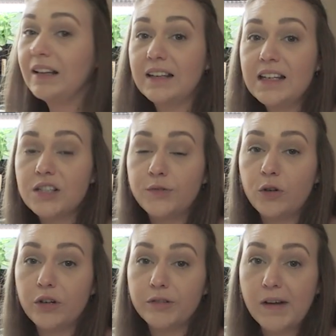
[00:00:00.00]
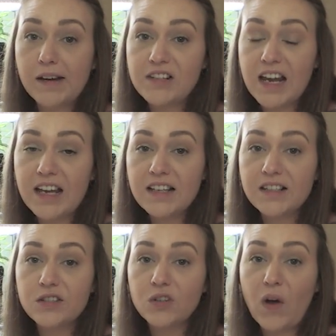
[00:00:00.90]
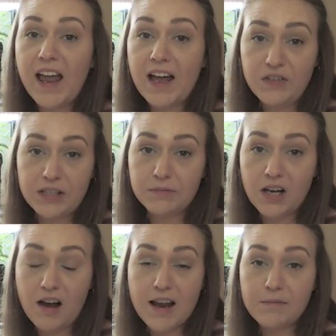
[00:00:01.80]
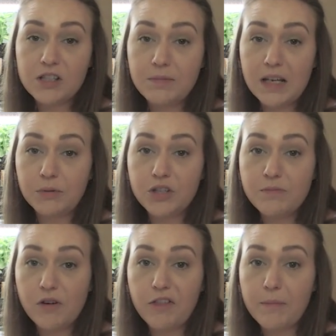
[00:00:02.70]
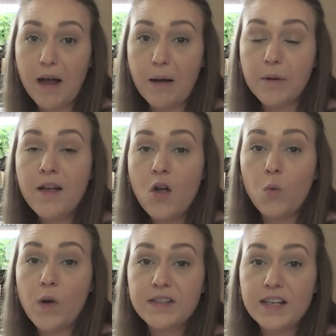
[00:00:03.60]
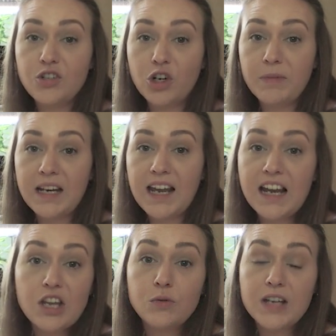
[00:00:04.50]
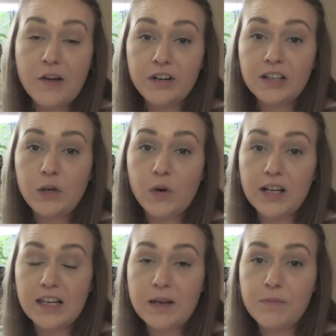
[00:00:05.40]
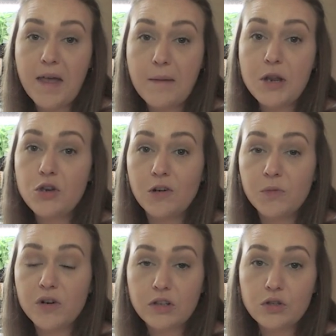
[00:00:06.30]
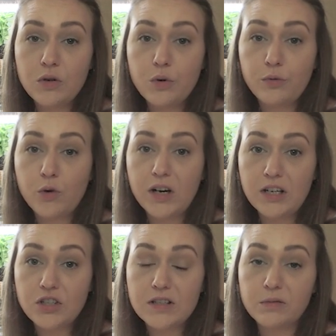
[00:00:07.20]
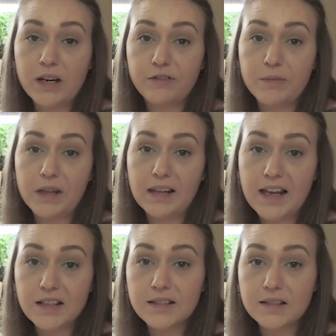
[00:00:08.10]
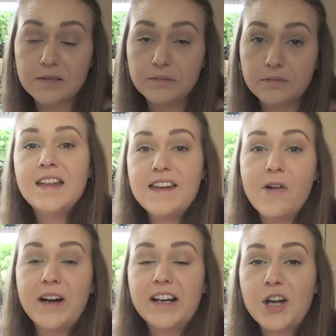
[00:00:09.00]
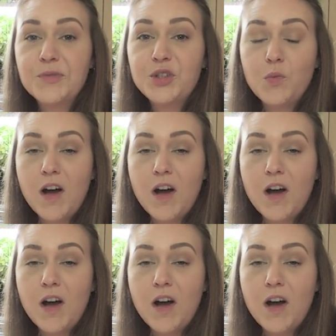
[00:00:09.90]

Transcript: at least 4 or 5 days, so I have some time to be able to move them up. Once they germinate, you definitely want to keep them no more than 2 to 4 inches away from the lights. Now, when it comes to